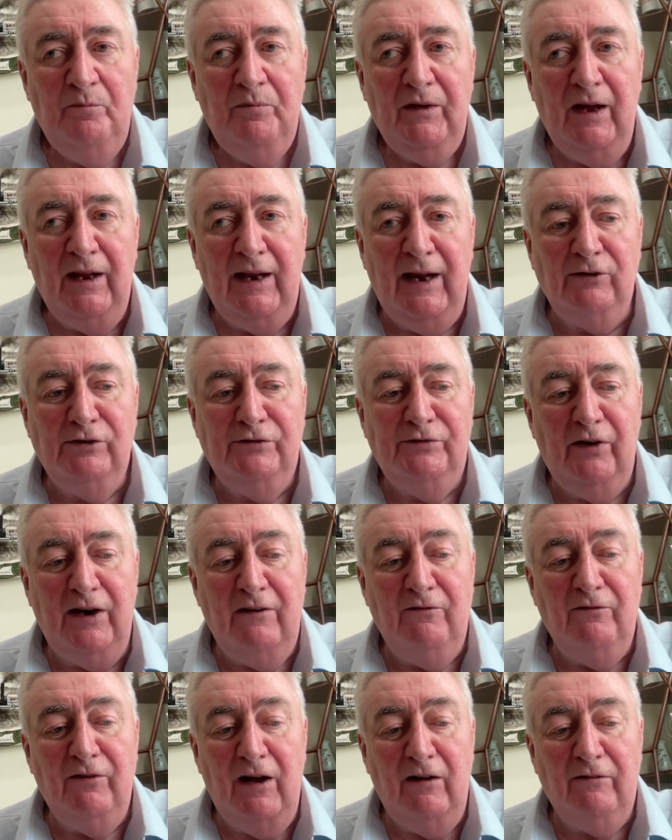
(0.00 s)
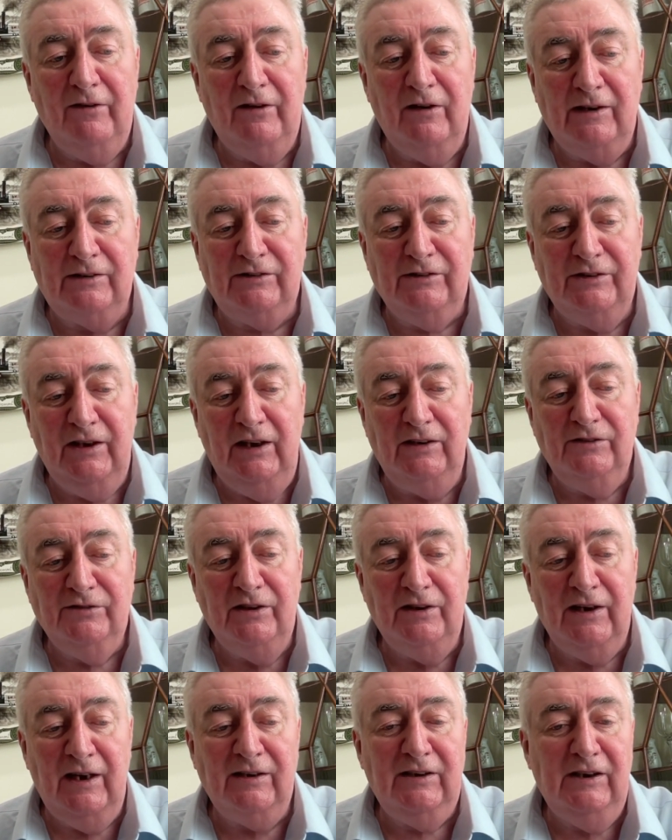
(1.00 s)
And I was very involved in lots of things in the
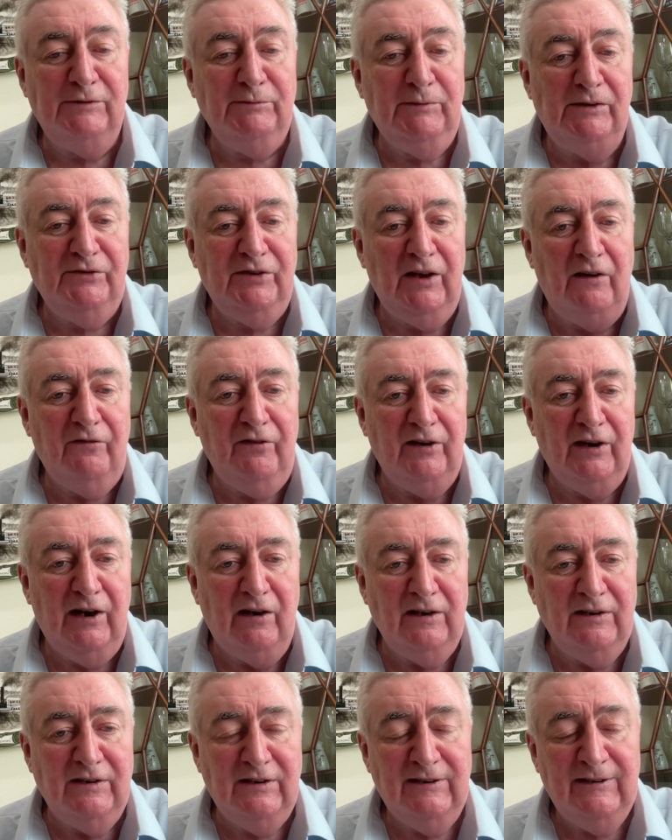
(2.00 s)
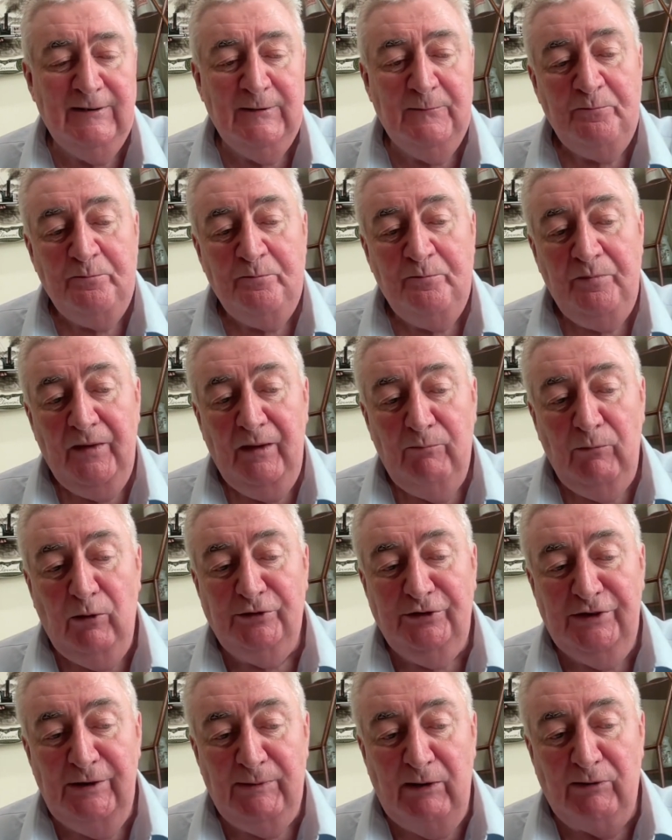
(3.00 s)
nineties myself in Ireland,
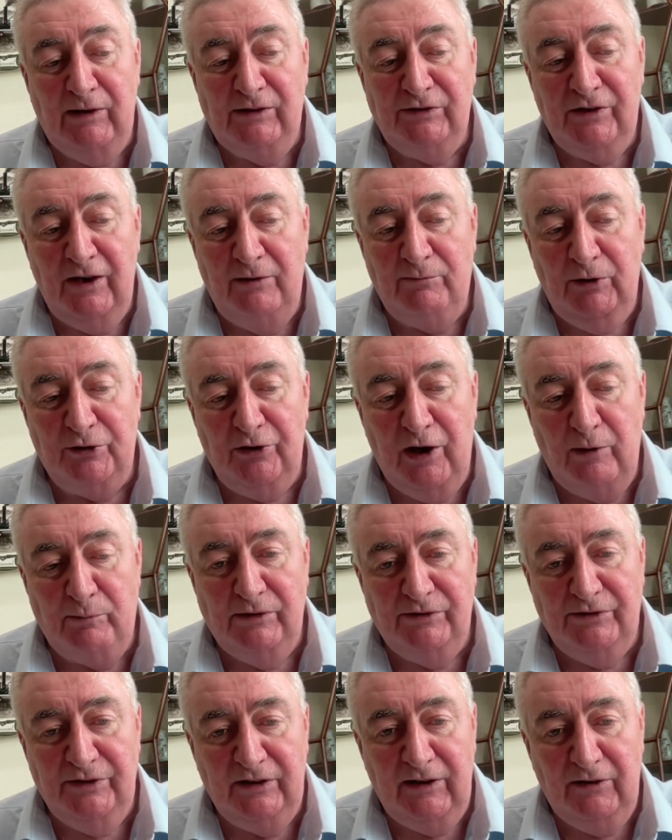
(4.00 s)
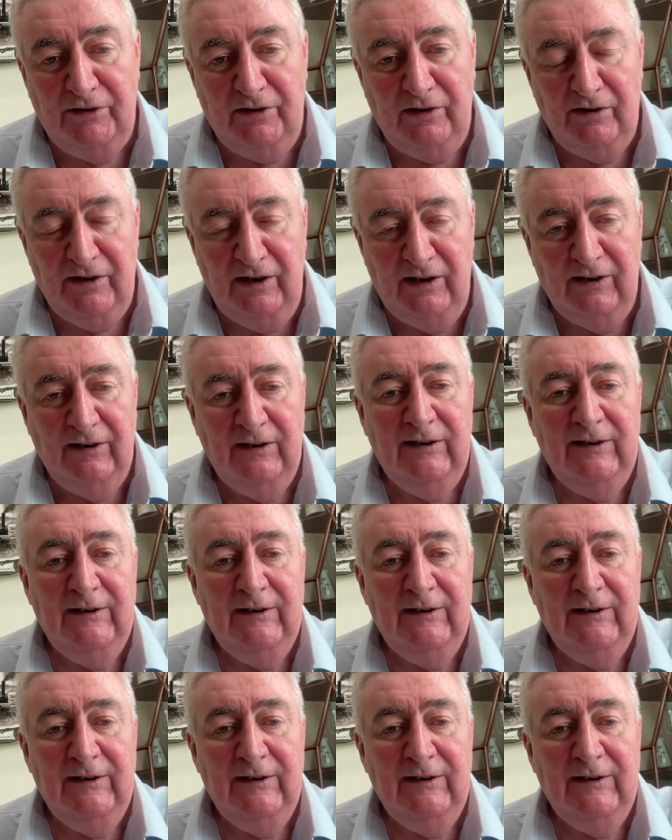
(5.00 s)
mostly my restaurant, Mother Hubbard's in County Kildare.